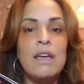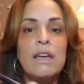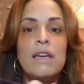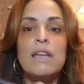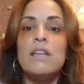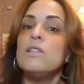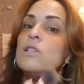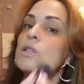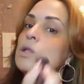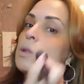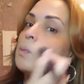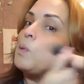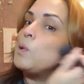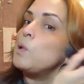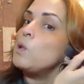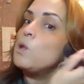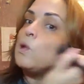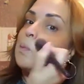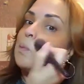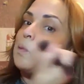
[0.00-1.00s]
It's super,
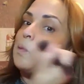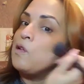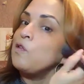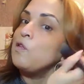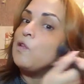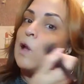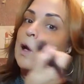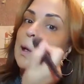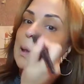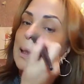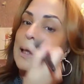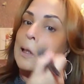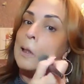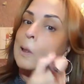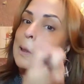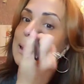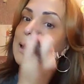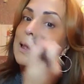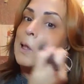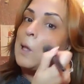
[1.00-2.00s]
super flawless.